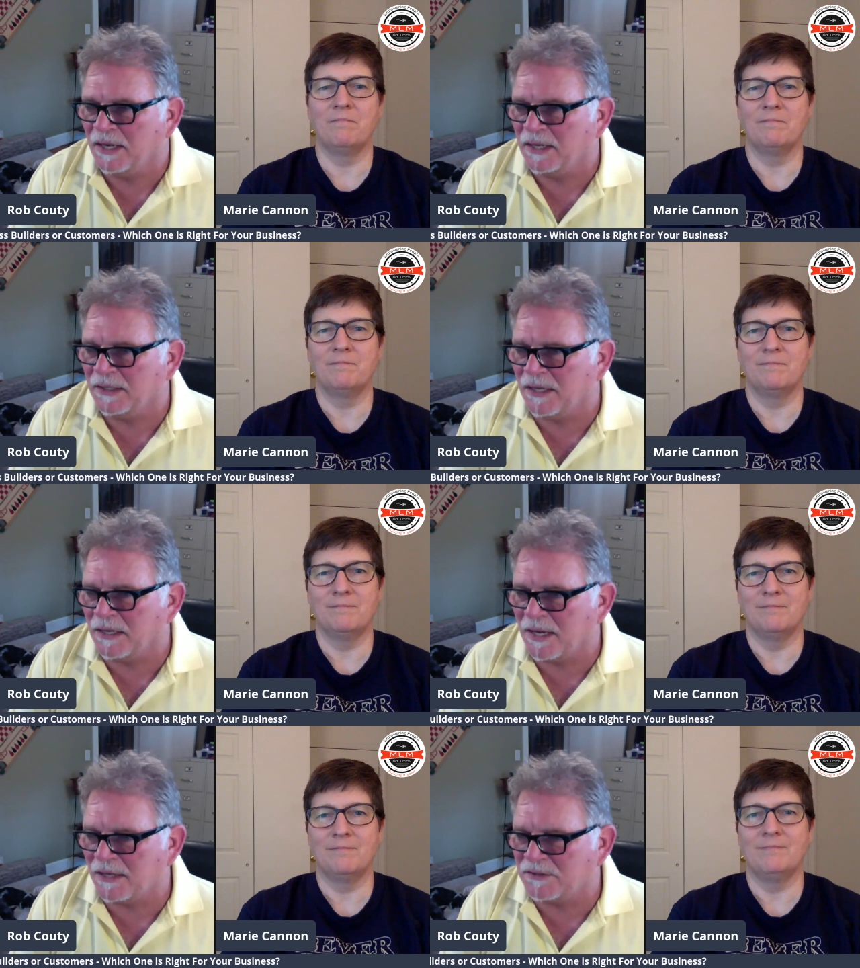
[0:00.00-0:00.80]
Speaker 1: And
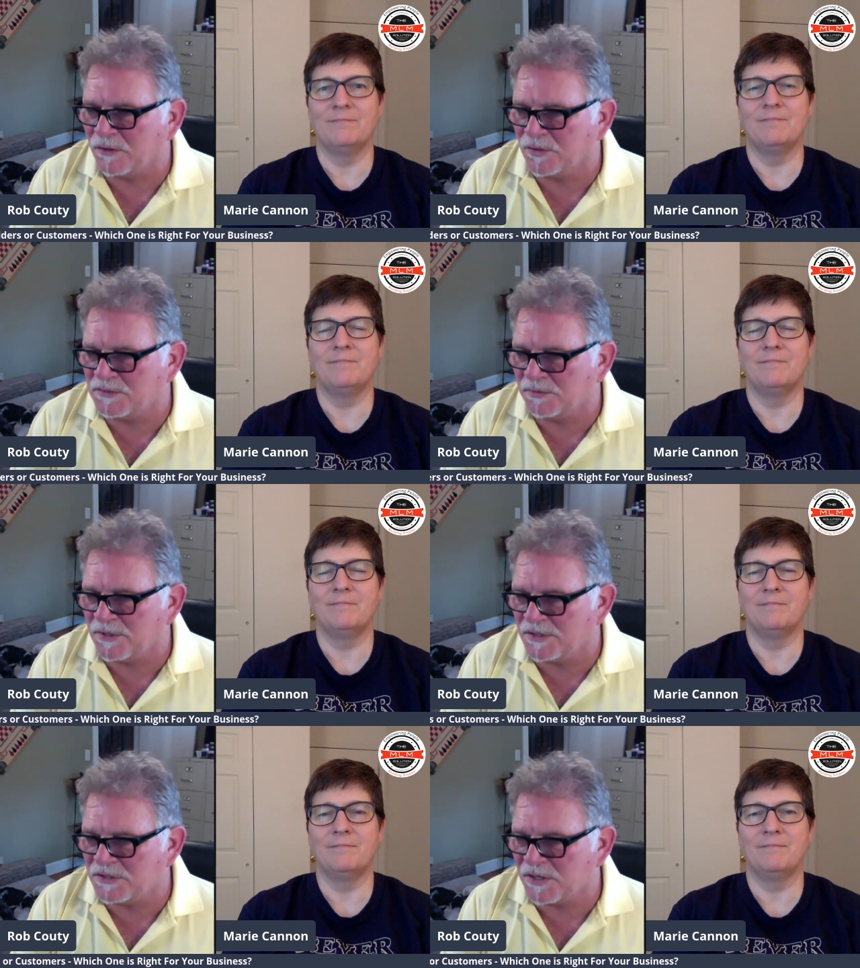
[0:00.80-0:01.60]
uh, as always,
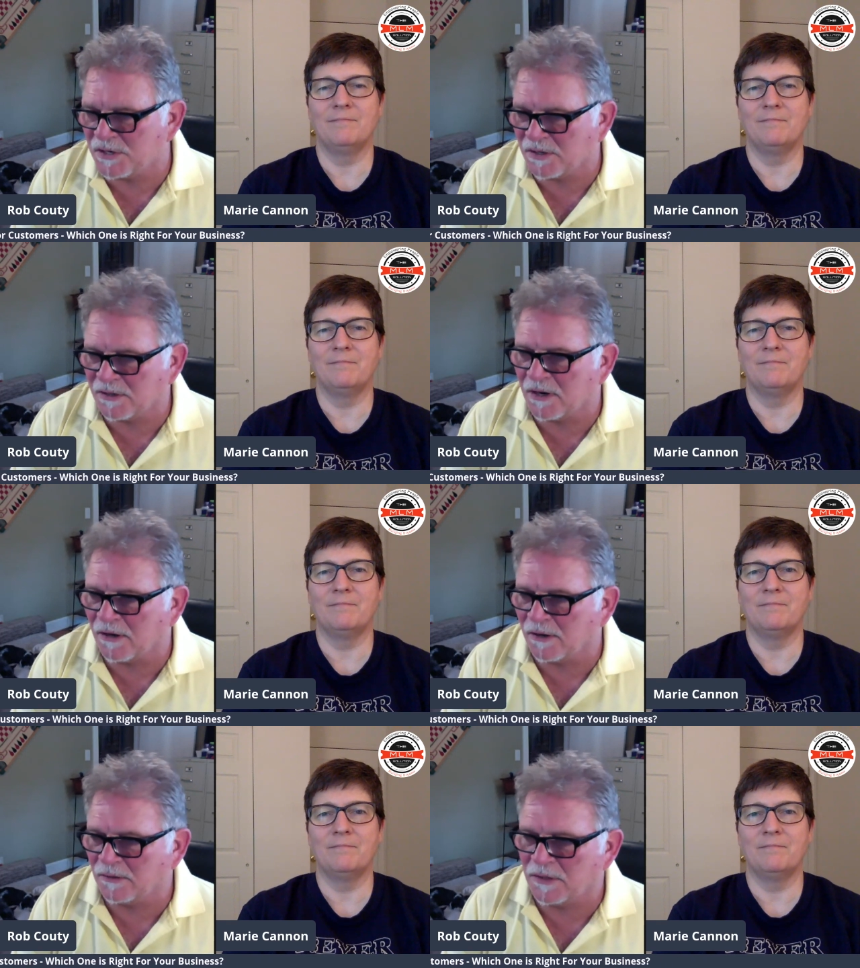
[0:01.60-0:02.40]
please share
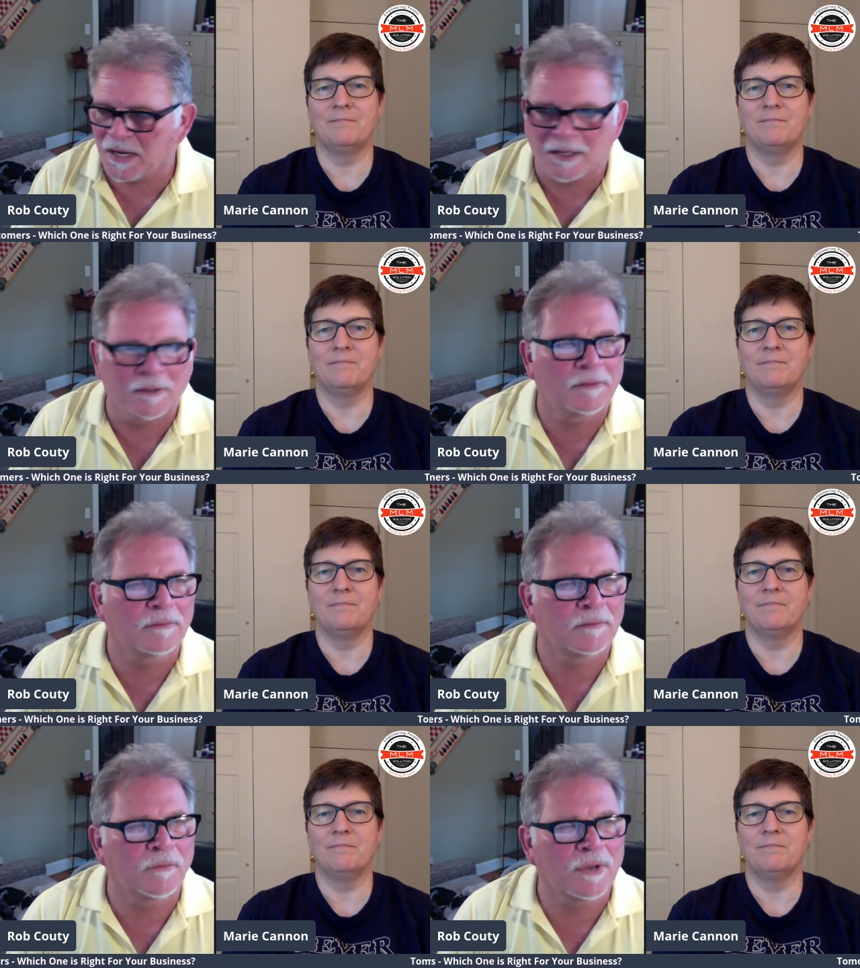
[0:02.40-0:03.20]
our uh,
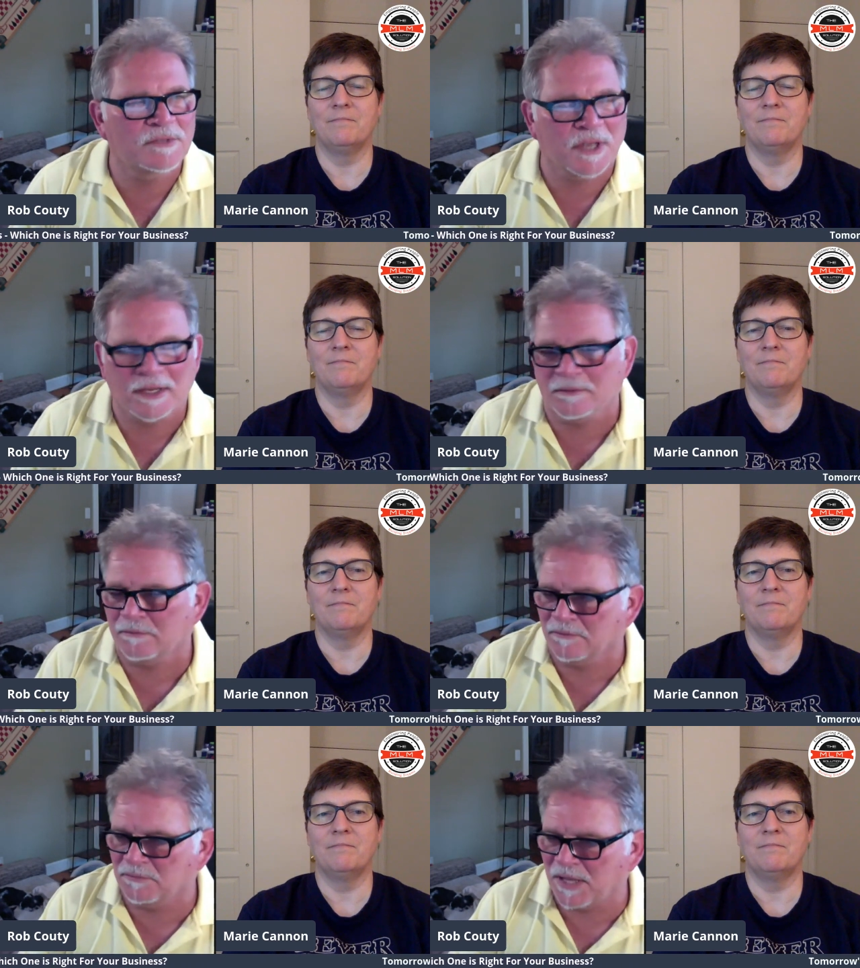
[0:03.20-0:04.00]
website,
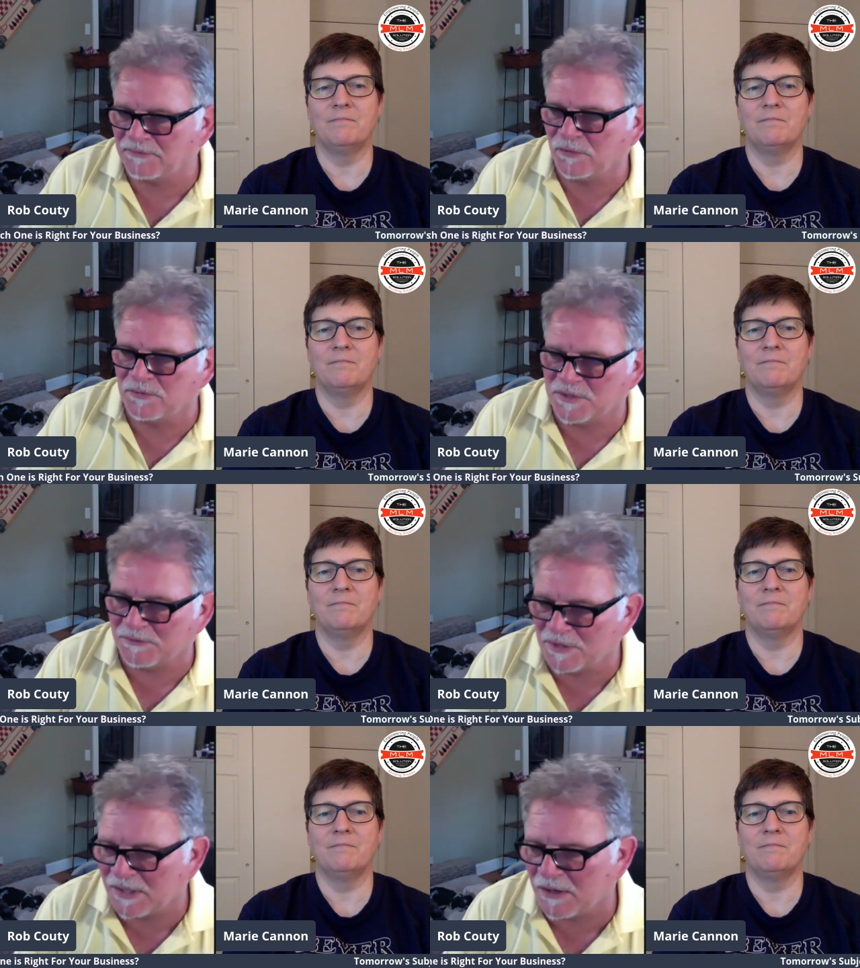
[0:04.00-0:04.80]
platforms,
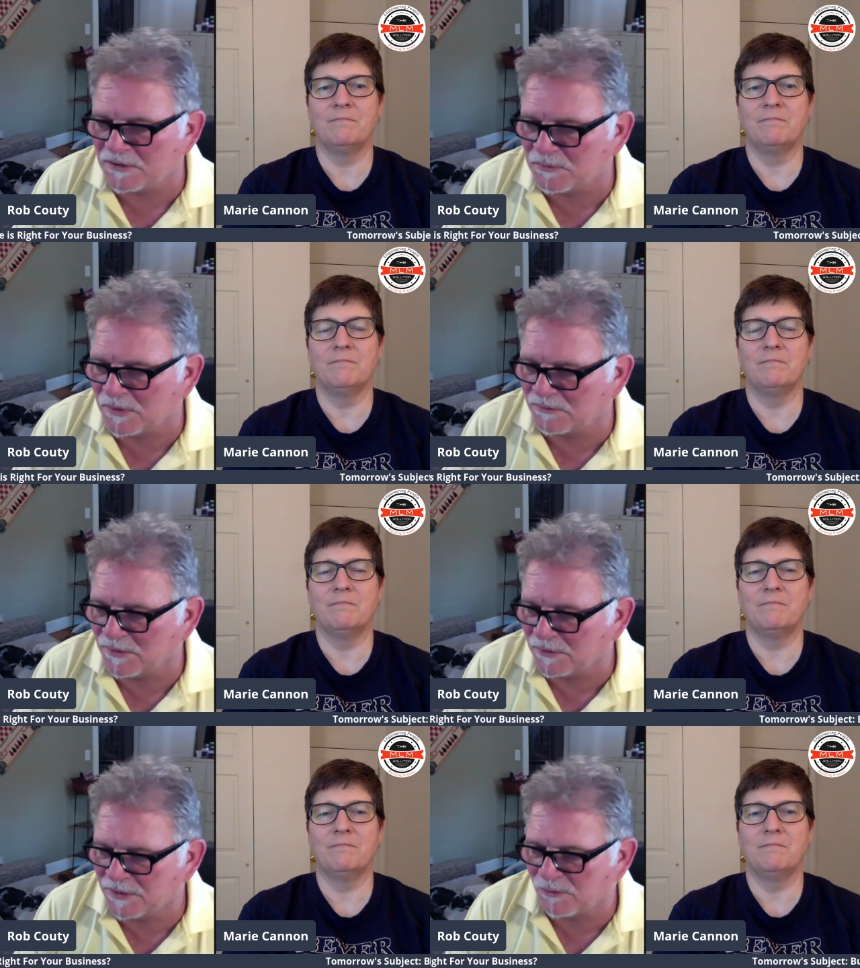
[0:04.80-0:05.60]
everything else with our
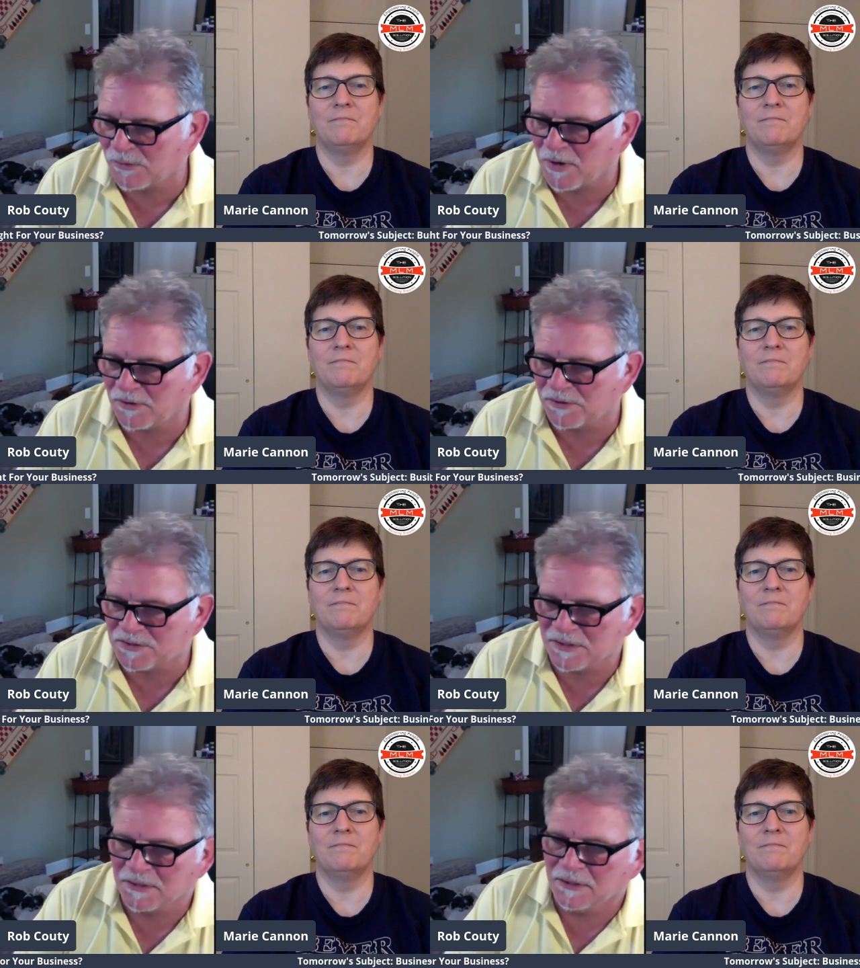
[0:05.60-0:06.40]
fellow network
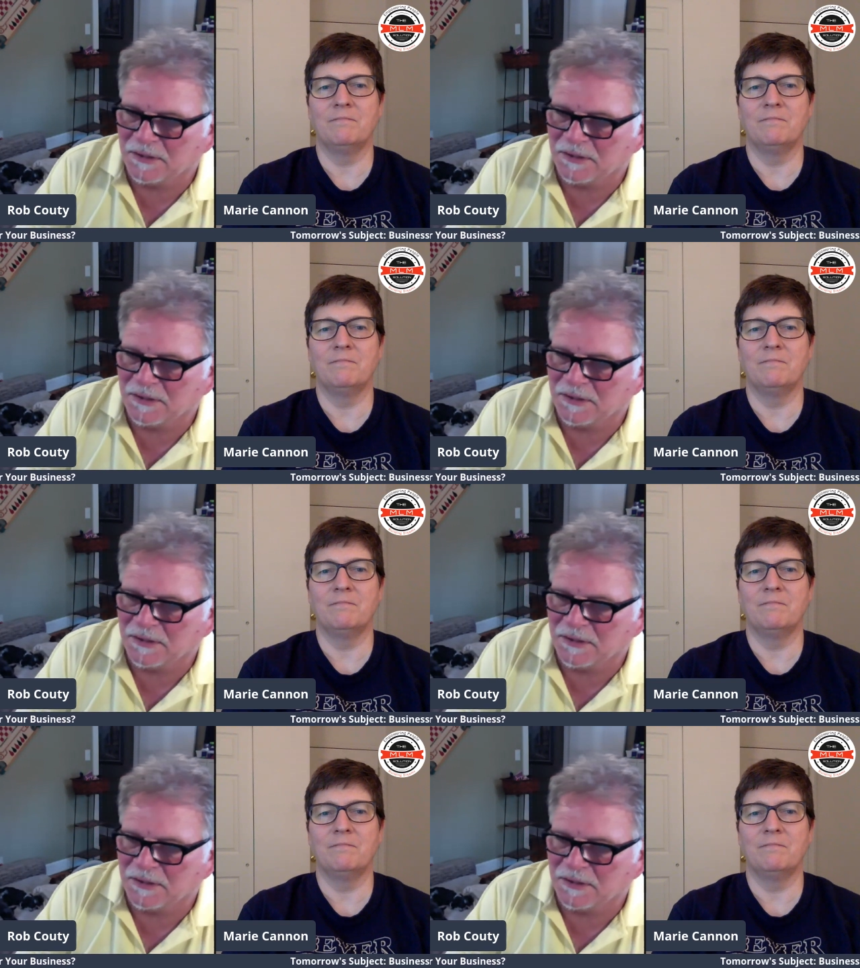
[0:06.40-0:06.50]
marketers.